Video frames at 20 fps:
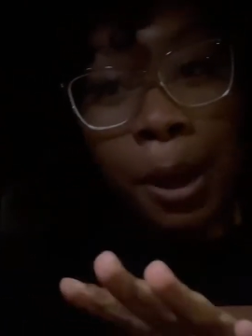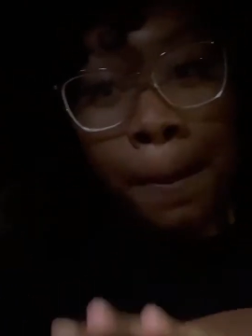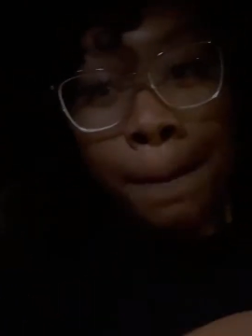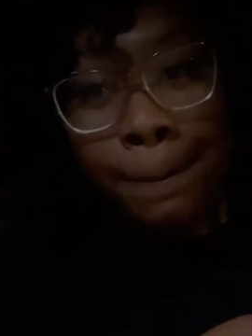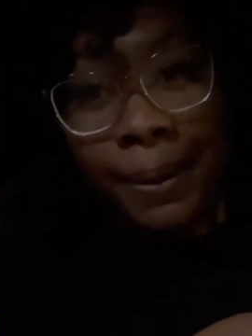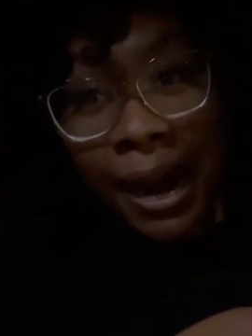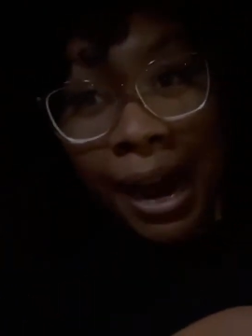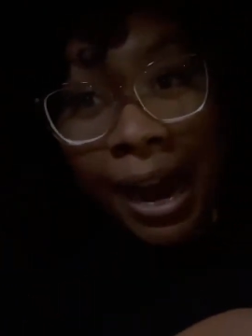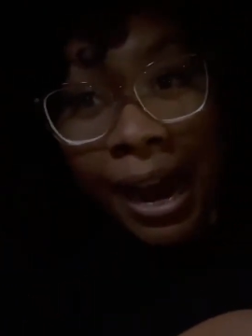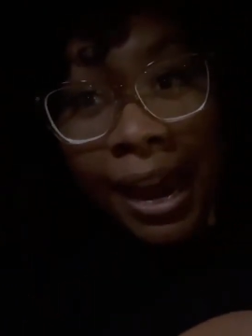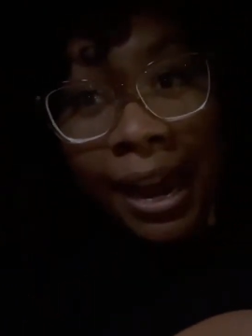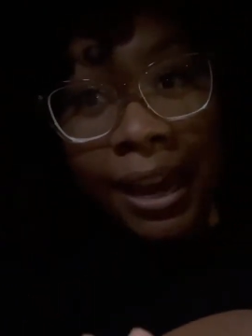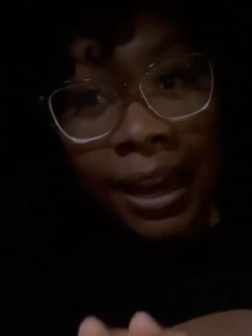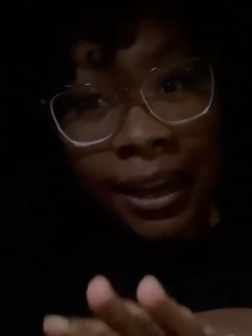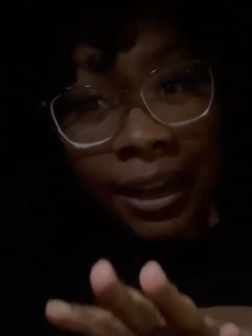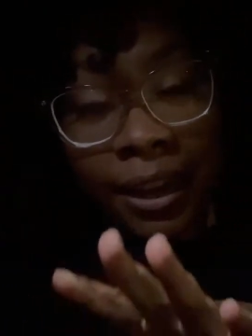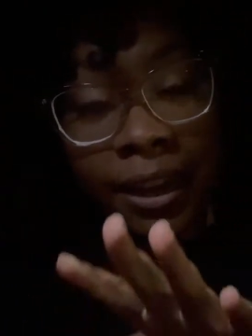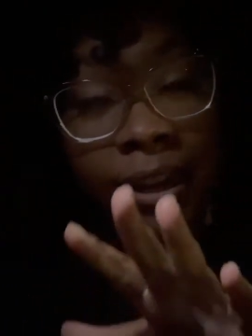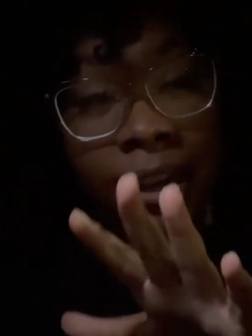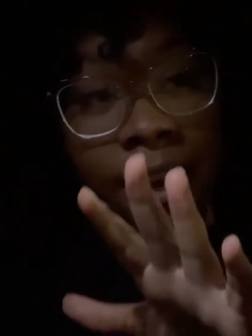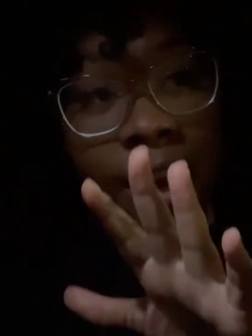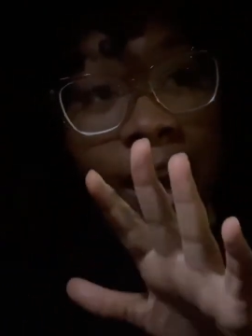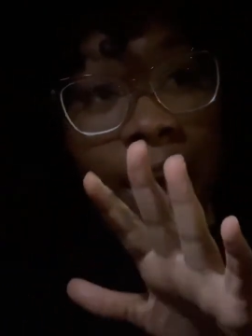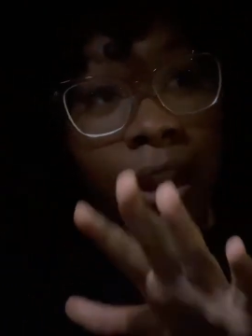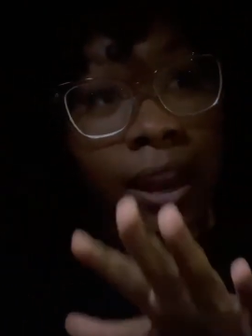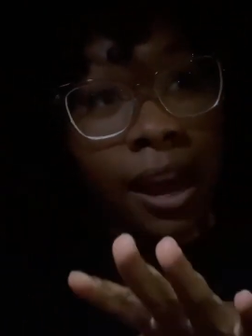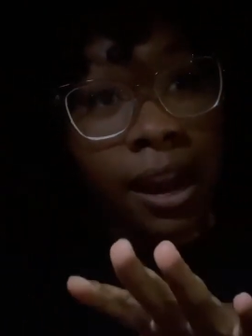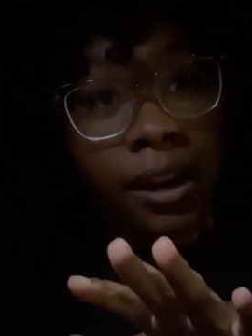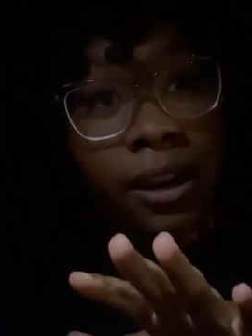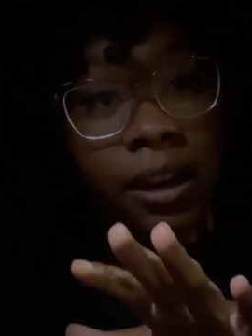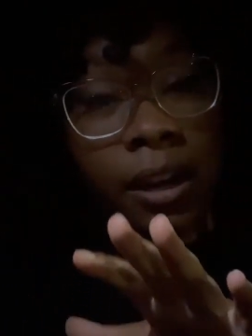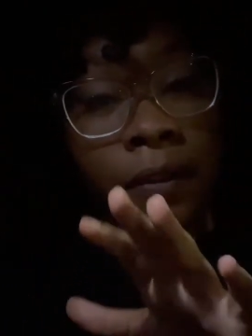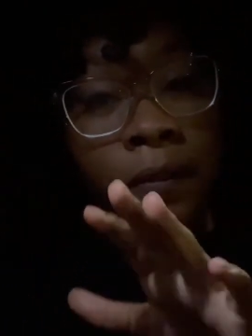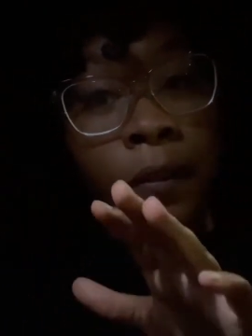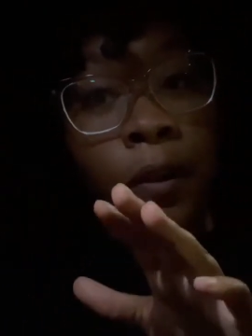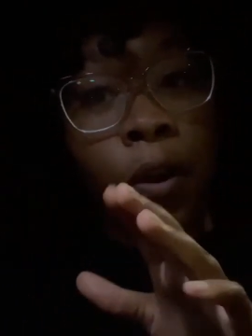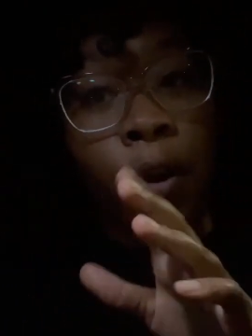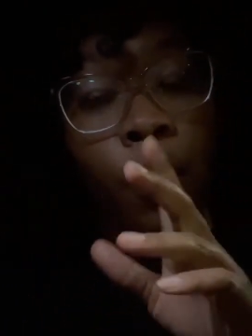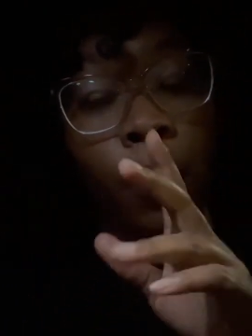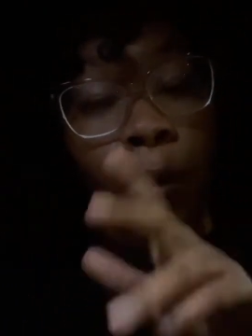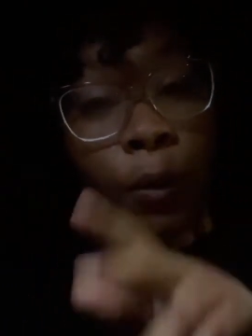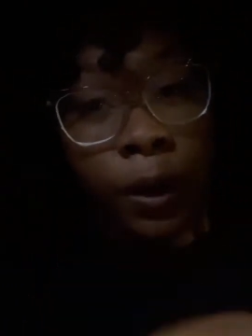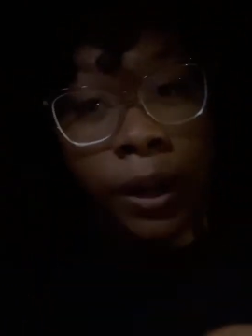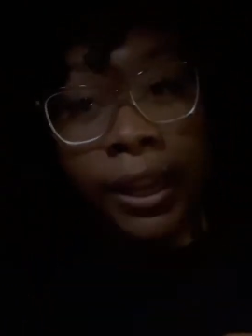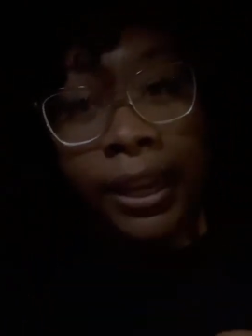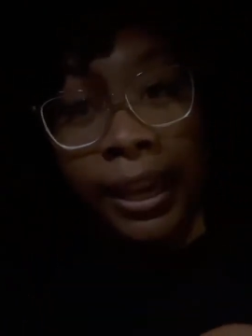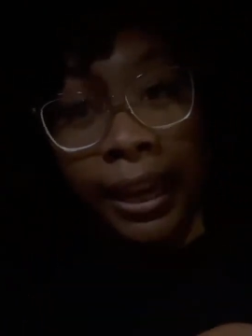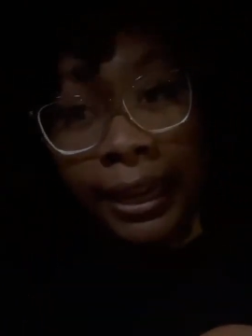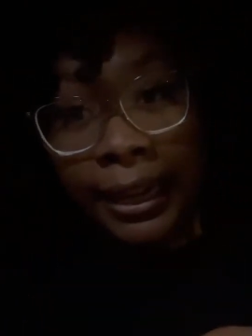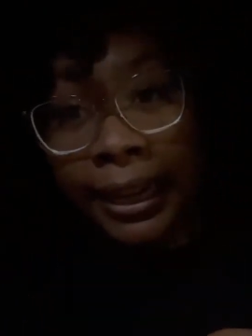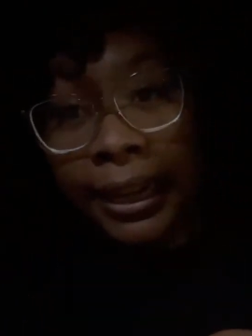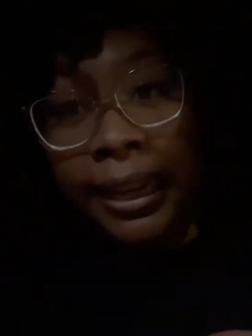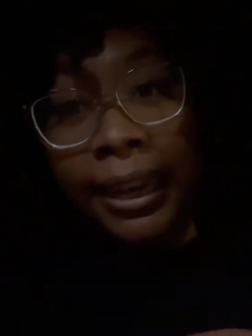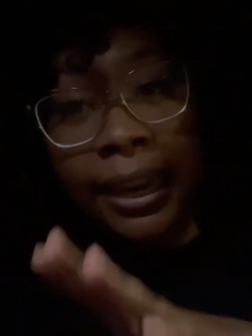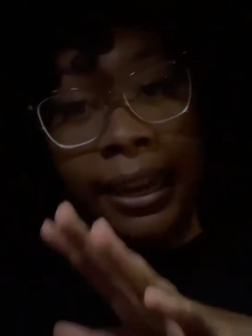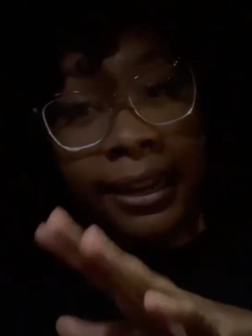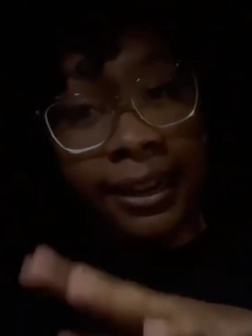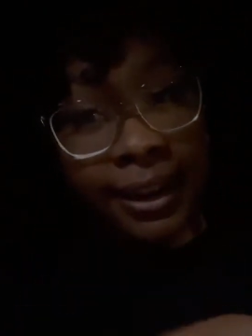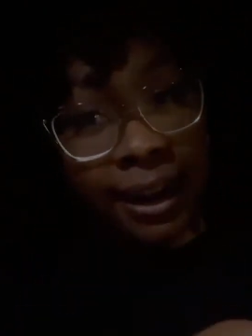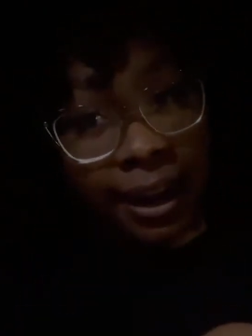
bought a lot of organic and